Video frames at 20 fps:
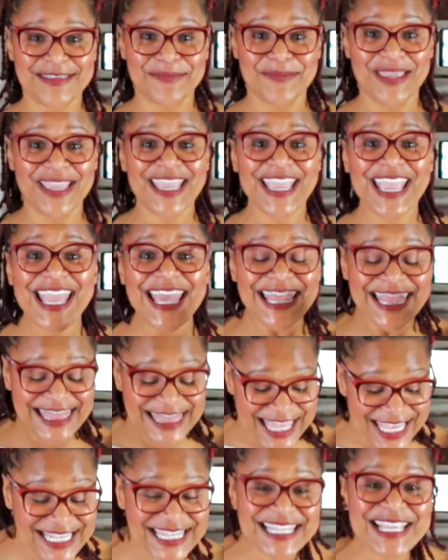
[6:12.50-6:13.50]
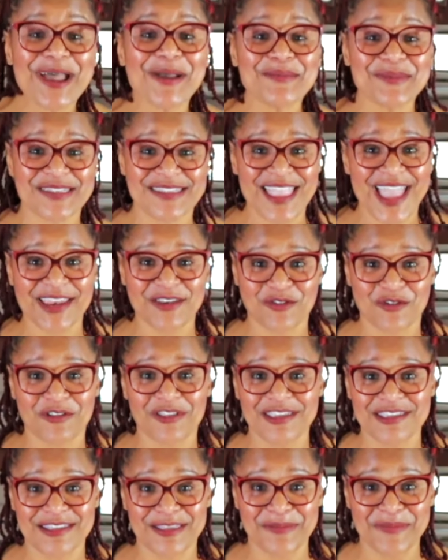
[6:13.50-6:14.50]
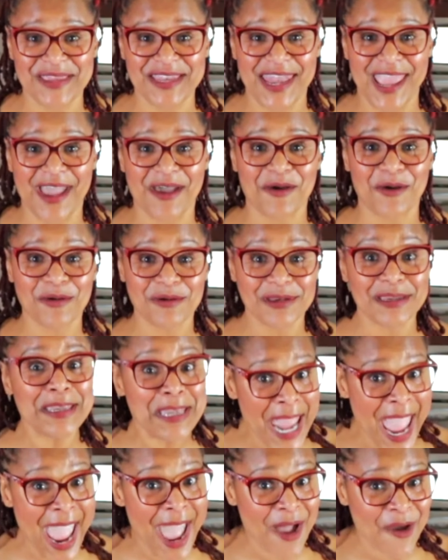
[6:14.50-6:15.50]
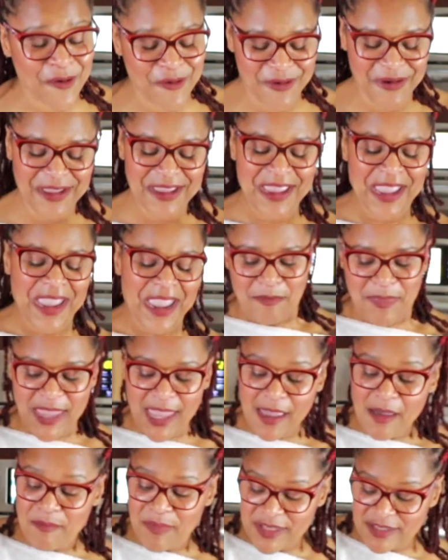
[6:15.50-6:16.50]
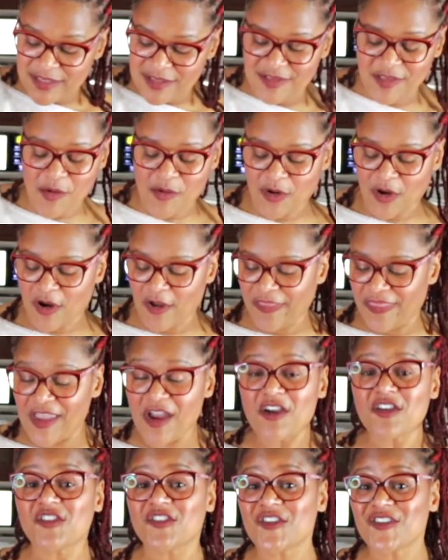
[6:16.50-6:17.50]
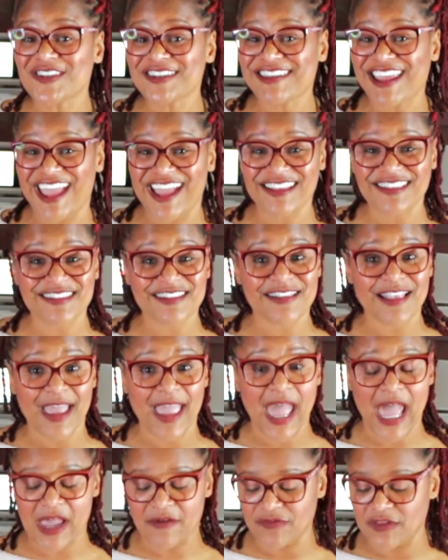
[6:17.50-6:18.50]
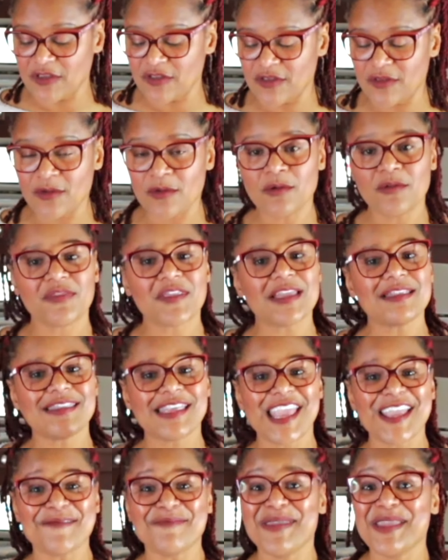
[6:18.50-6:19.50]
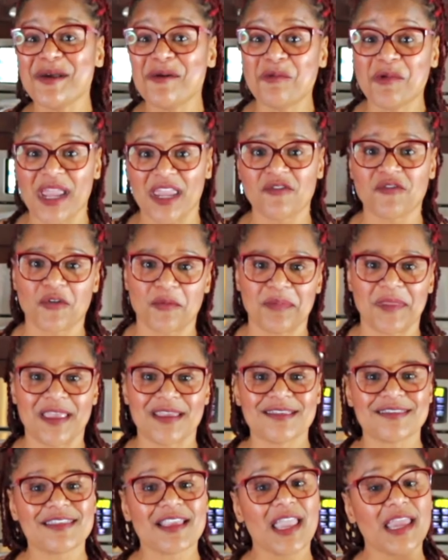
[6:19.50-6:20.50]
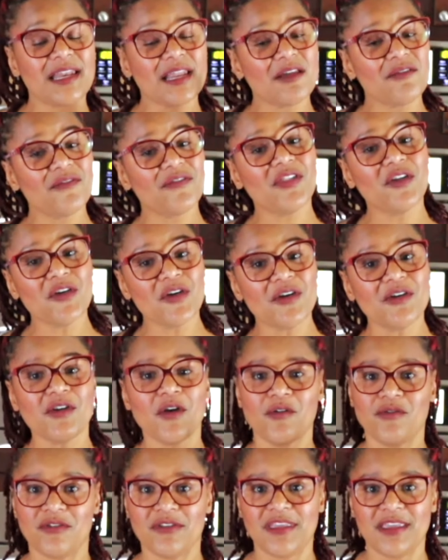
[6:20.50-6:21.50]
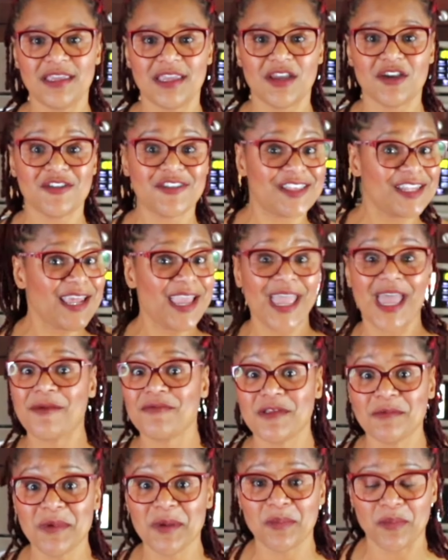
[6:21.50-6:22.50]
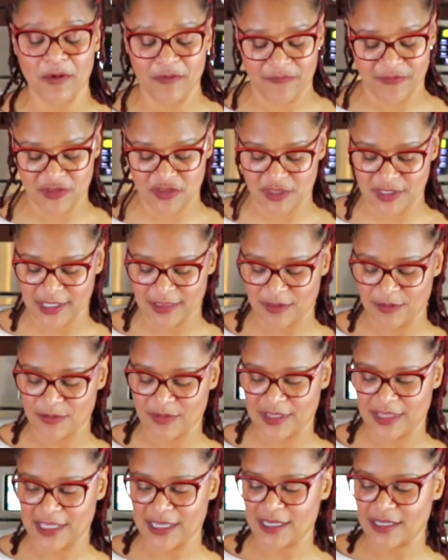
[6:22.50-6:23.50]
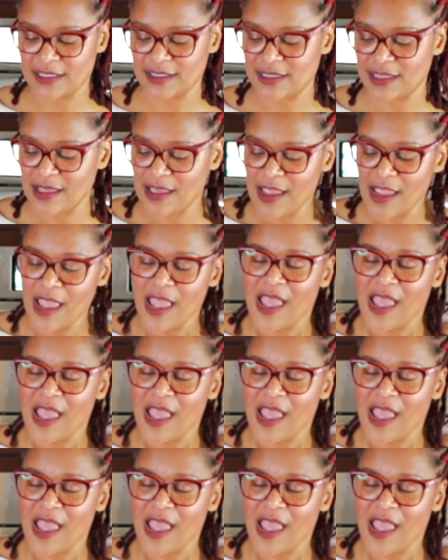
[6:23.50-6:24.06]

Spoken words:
to me. This comes naturally to me now. Being a business owner, there are certain tasks I have to do that take me away from this. And I've learned over the years that I have to be proficient at those things.